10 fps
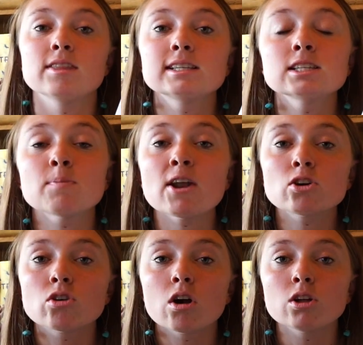This is about a
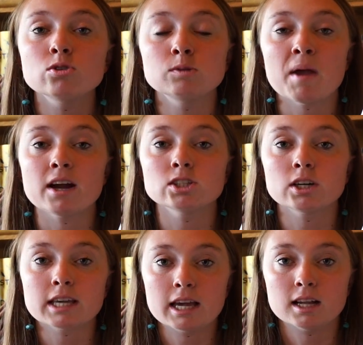girl whose parents
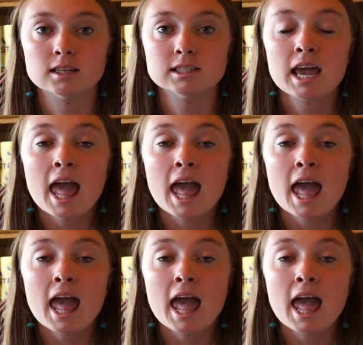are killed,